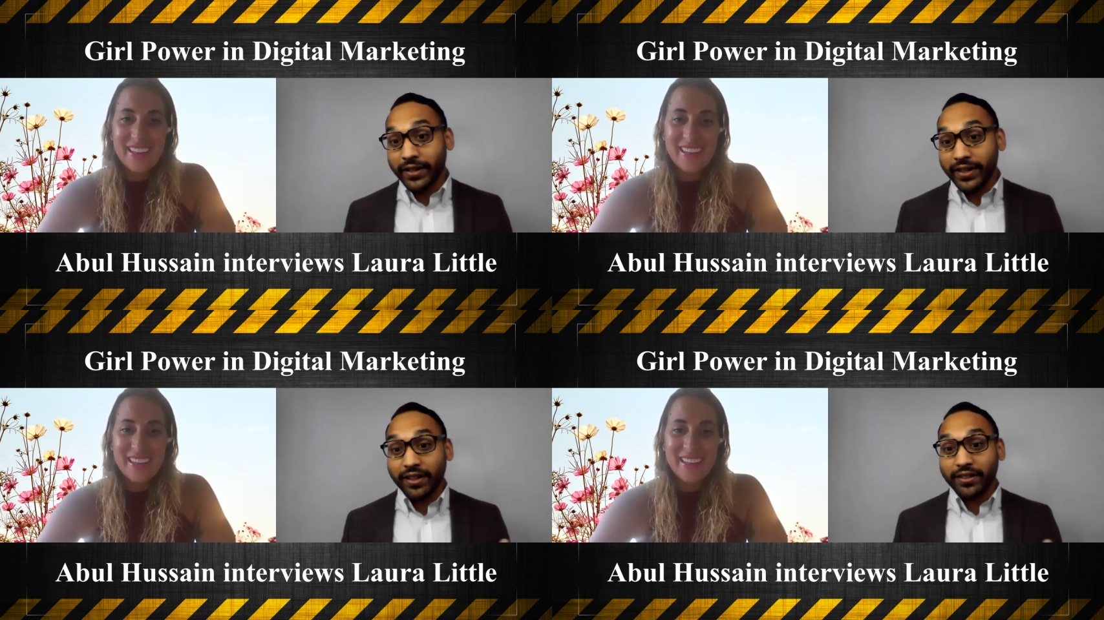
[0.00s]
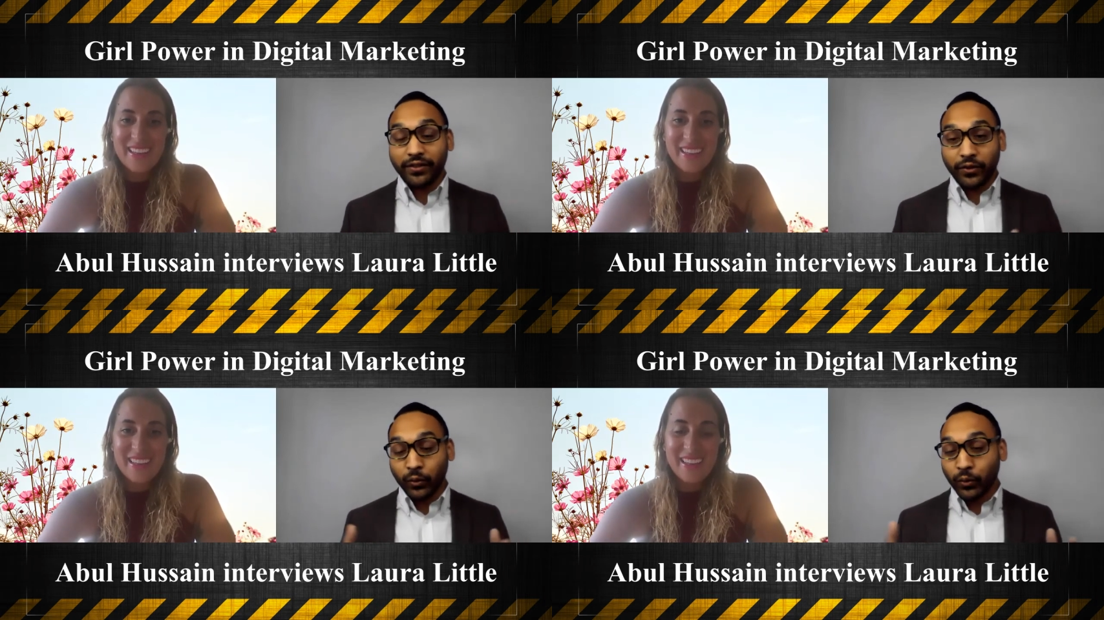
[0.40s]

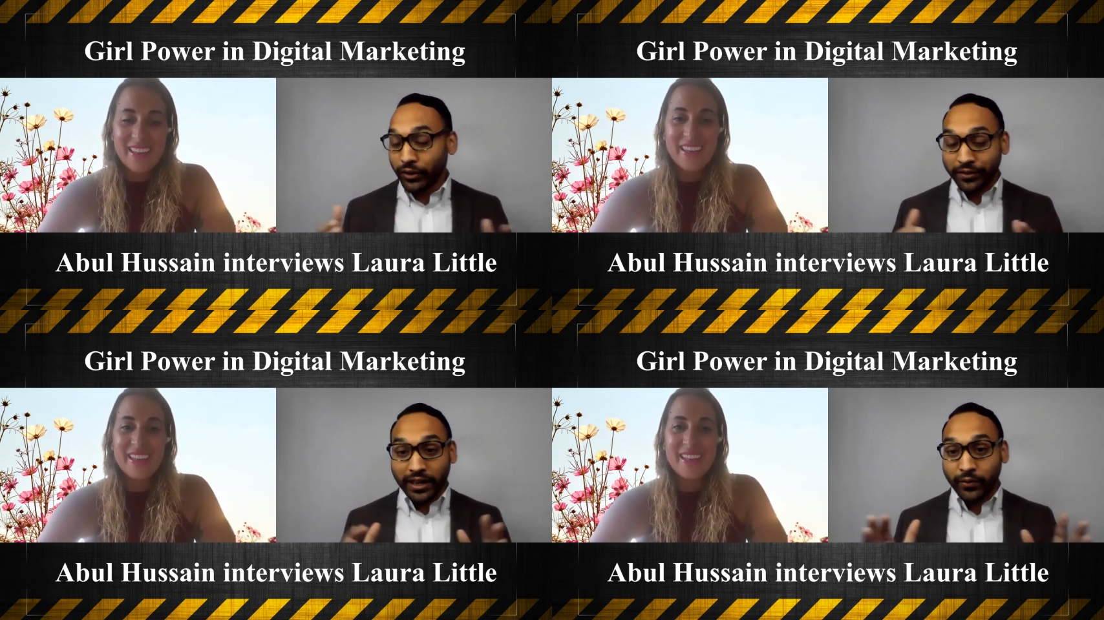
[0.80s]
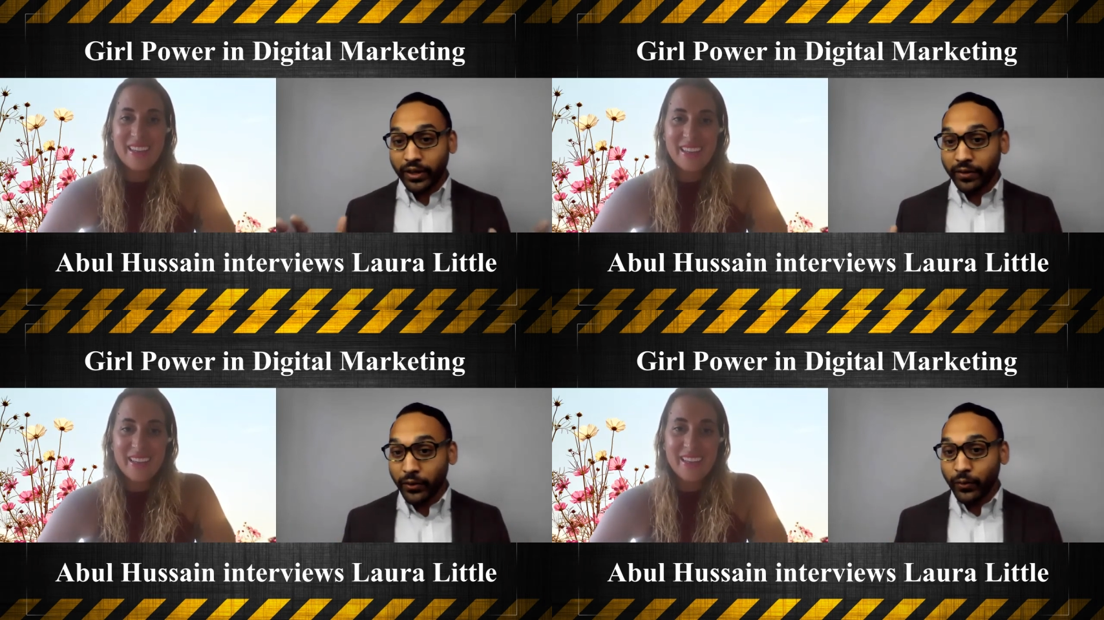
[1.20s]
Speaker 1: freelancers, call yourself
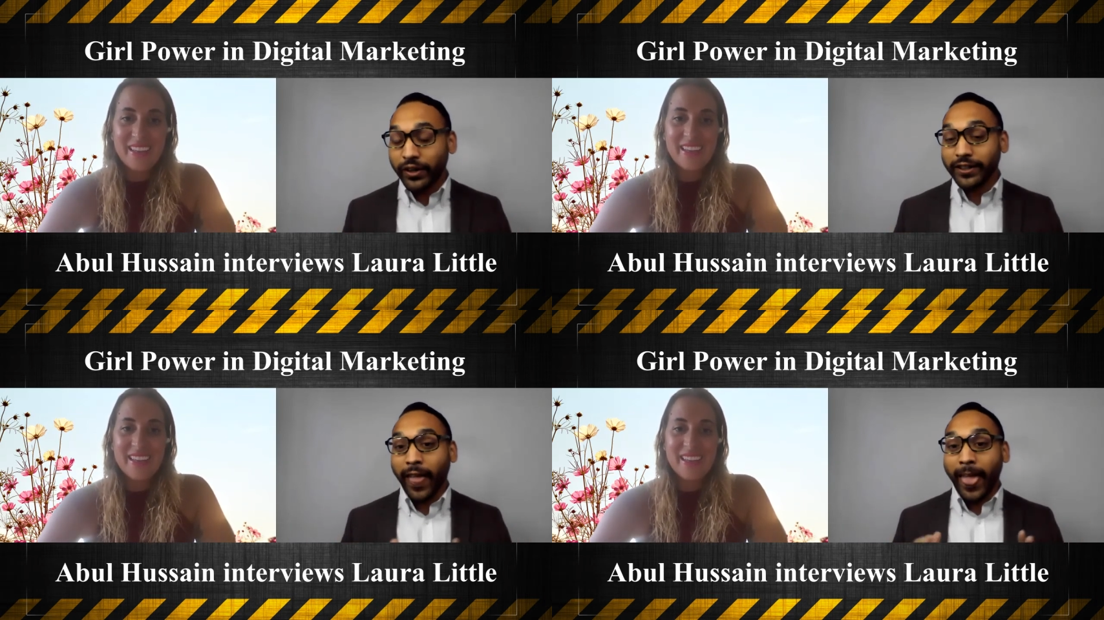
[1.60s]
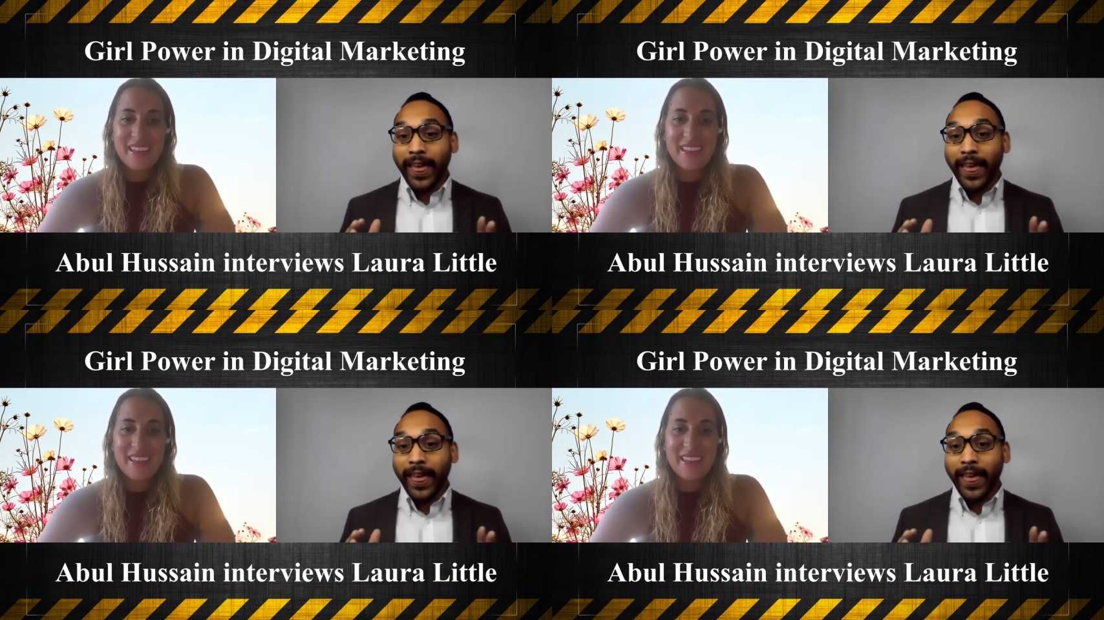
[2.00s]
whatever you want,